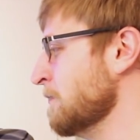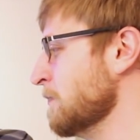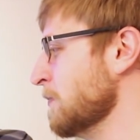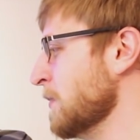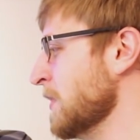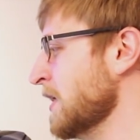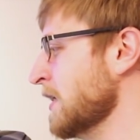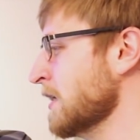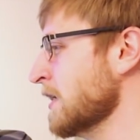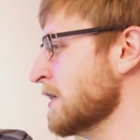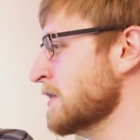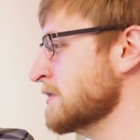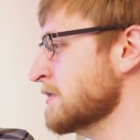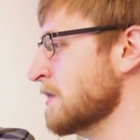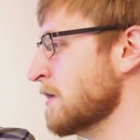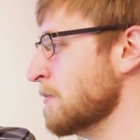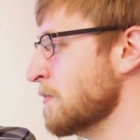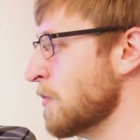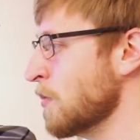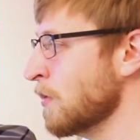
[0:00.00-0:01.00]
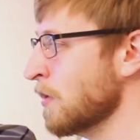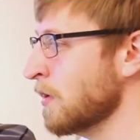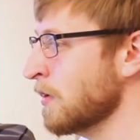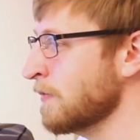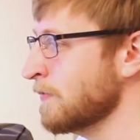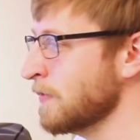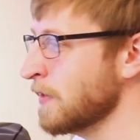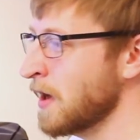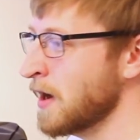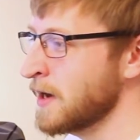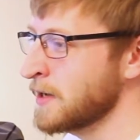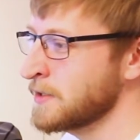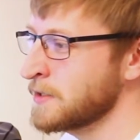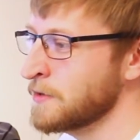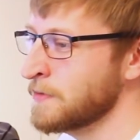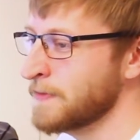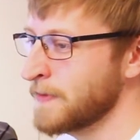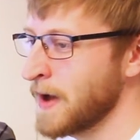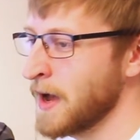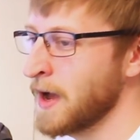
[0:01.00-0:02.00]
Because the more flaws
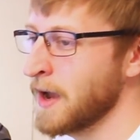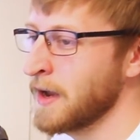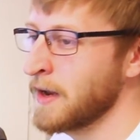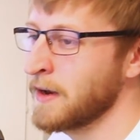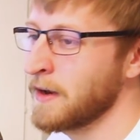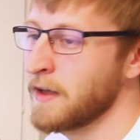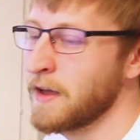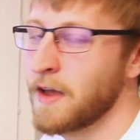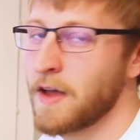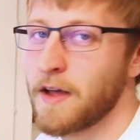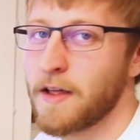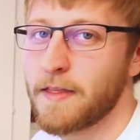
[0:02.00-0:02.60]
you find,